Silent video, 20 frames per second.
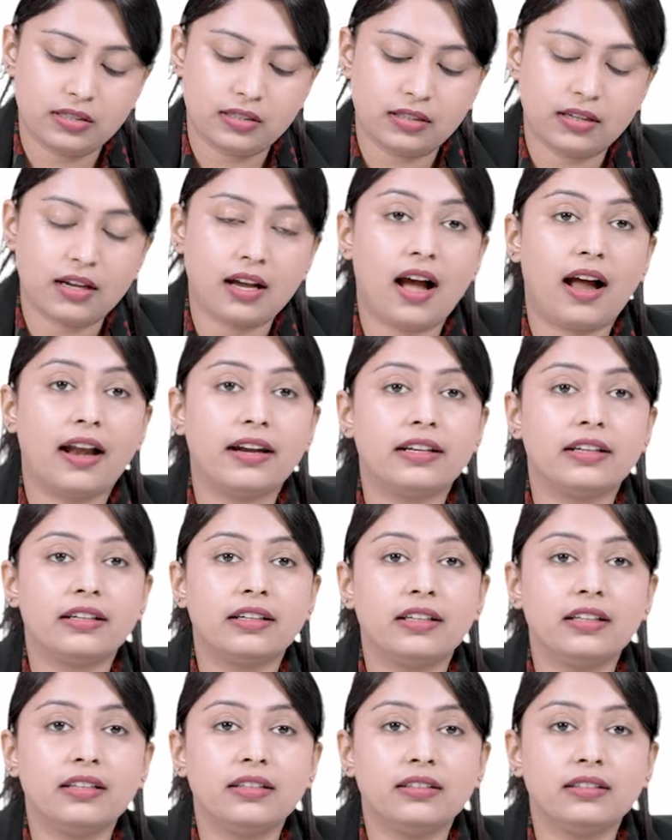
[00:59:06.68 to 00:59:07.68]
the
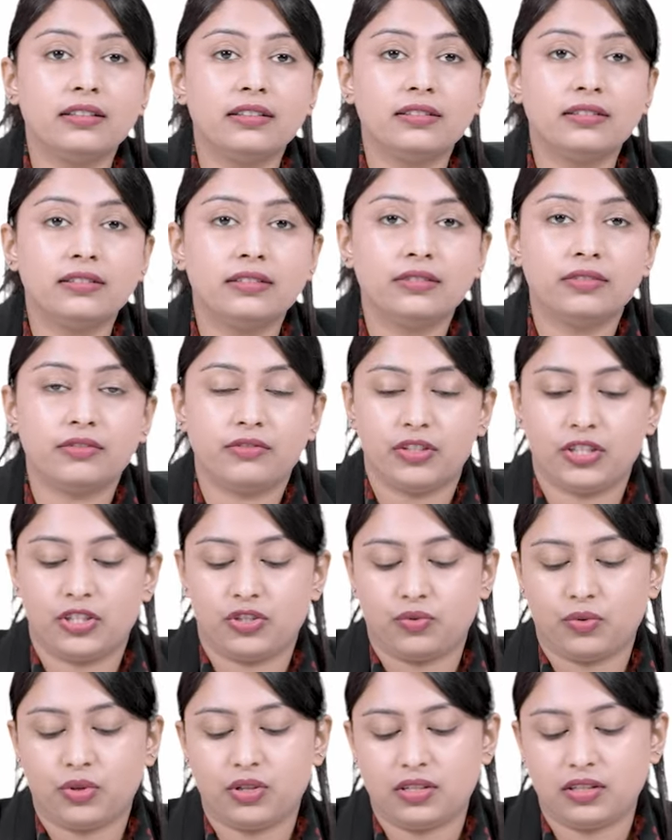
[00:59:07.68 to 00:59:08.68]
cardinal,
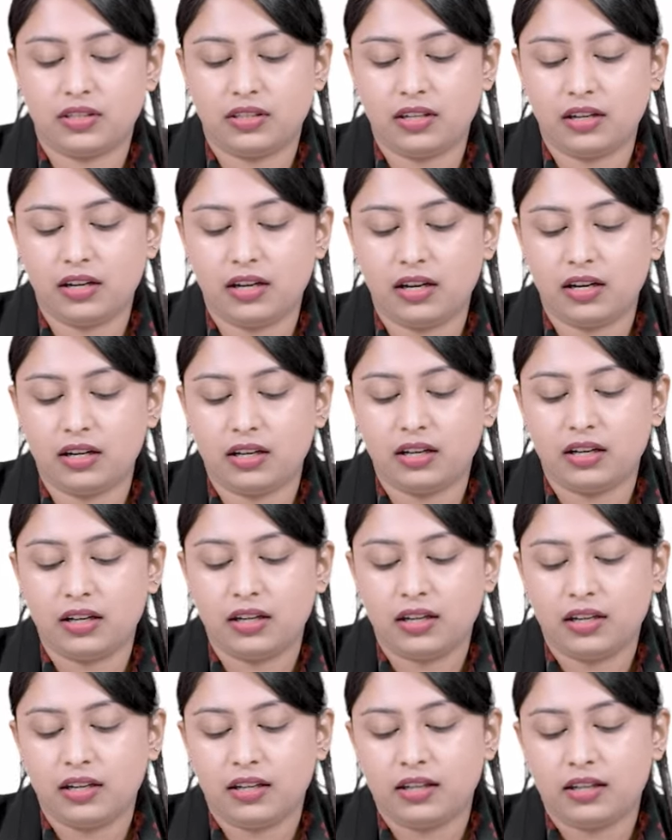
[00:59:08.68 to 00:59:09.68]
which was the
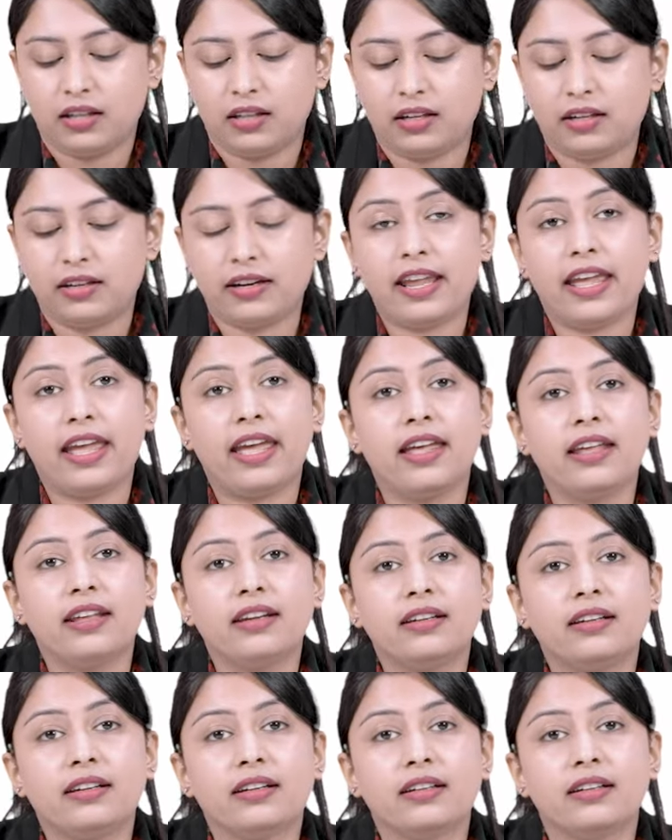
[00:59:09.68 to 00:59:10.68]
rare,
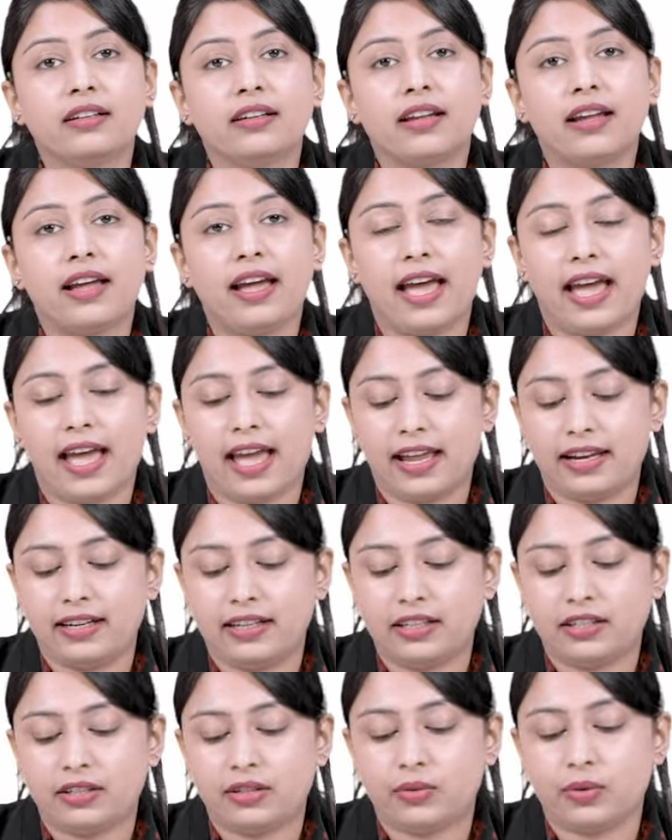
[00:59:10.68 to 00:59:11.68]

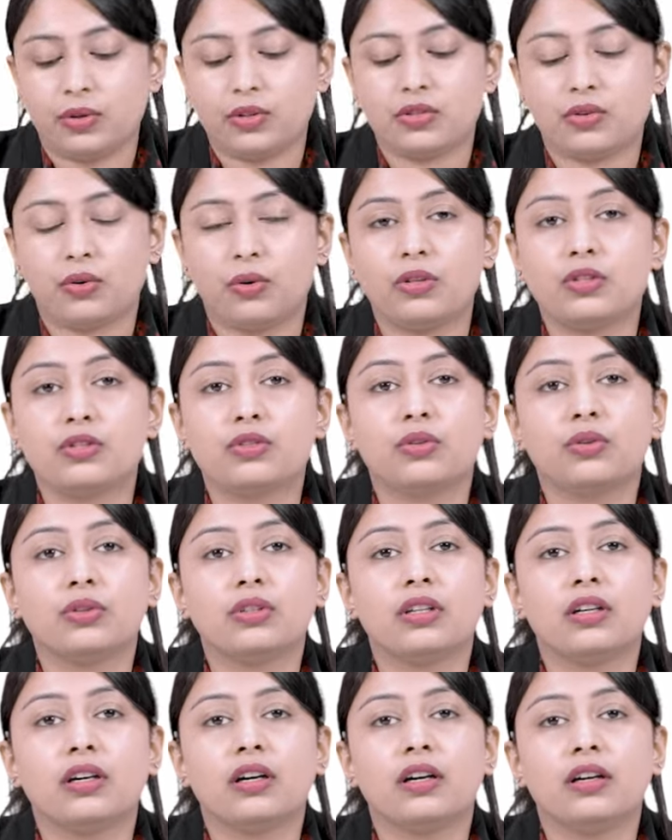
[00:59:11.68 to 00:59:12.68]
and it was also
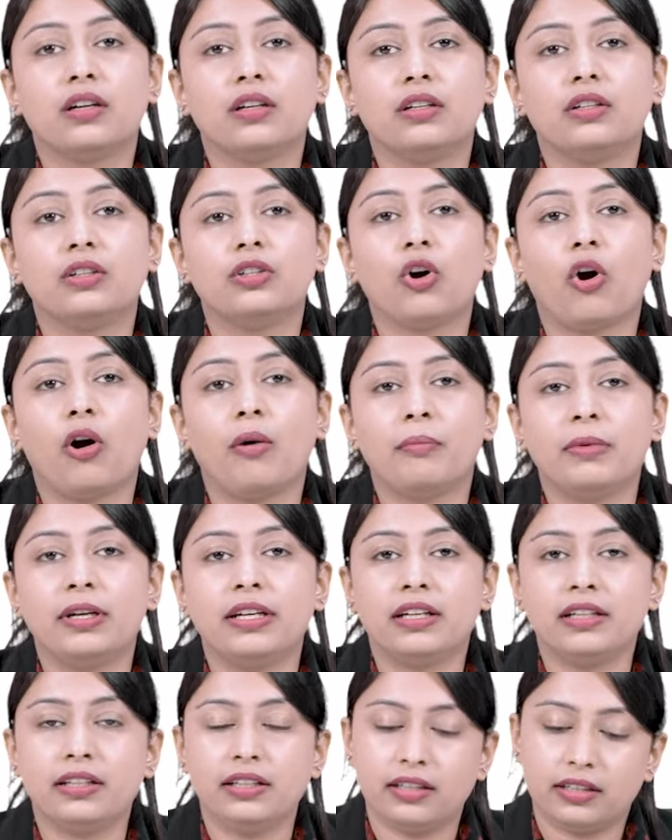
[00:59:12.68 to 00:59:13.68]
the
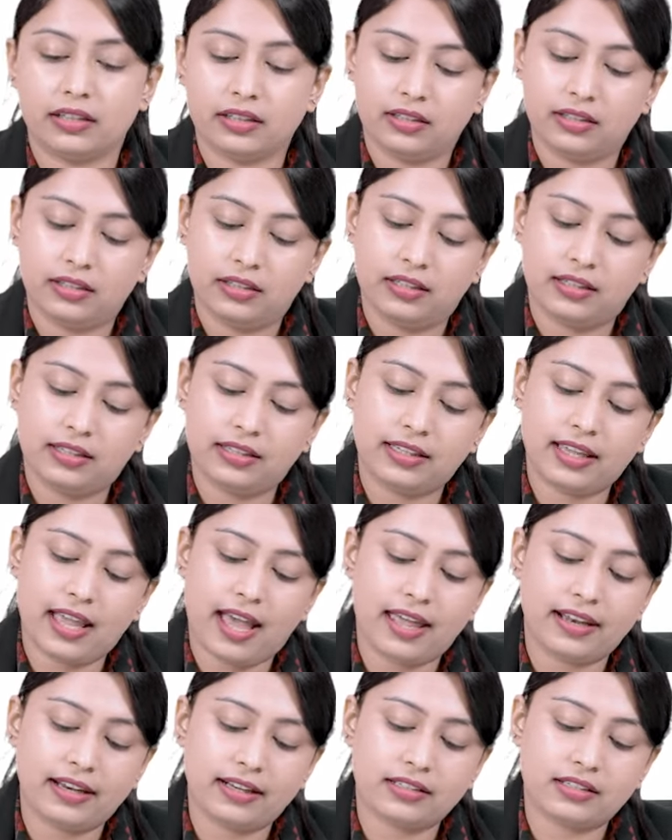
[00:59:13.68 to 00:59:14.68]
dominant
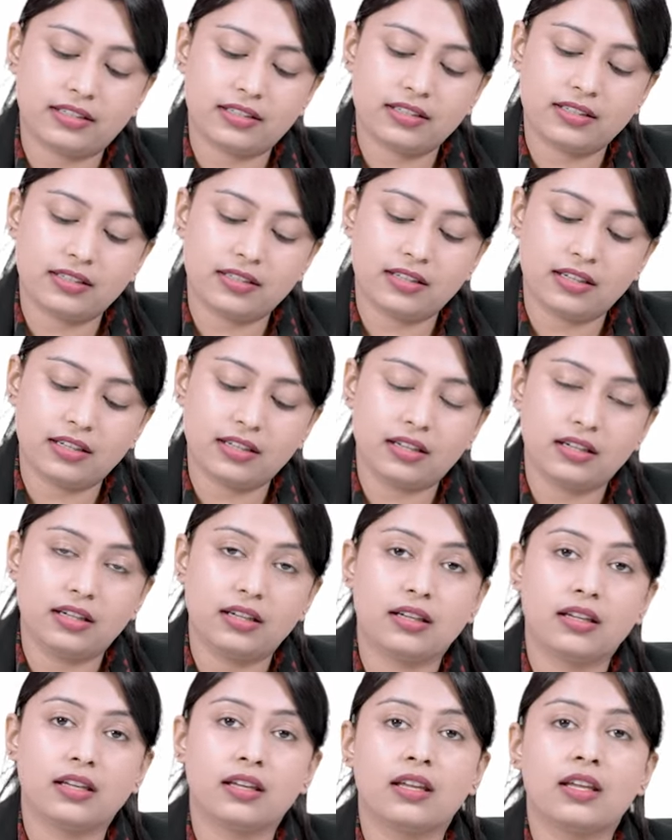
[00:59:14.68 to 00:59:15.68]
characteristic,
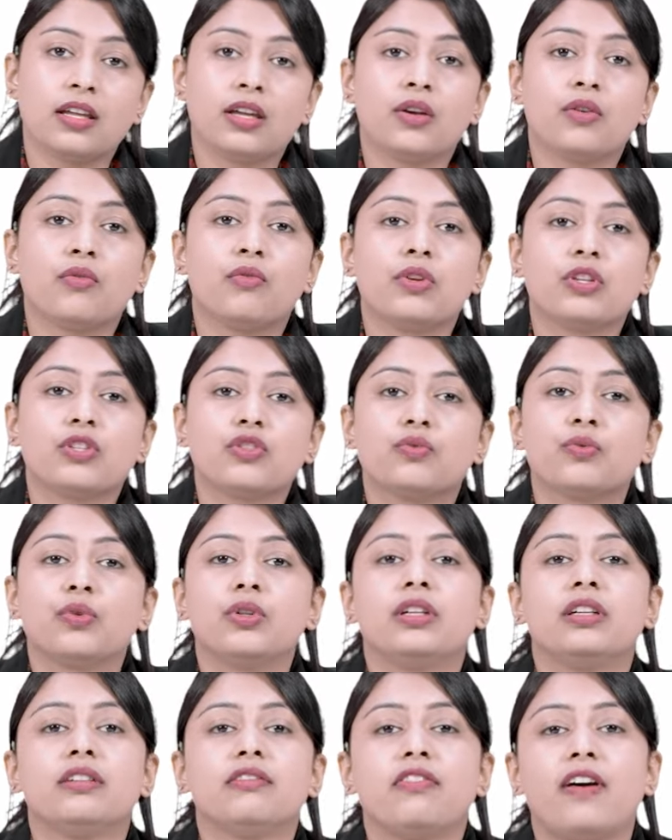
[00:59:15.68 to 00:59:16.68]
which
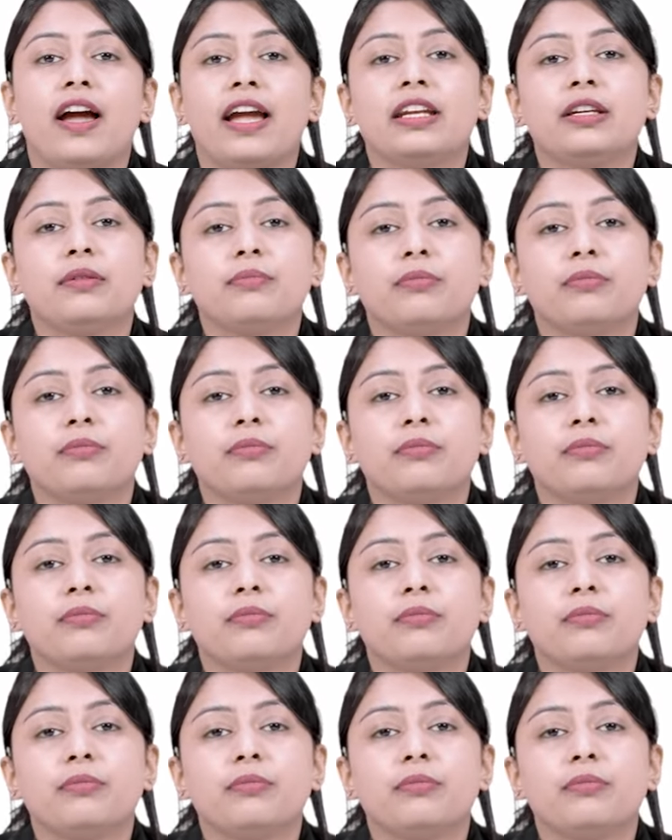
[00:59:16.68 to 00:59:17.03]
would define a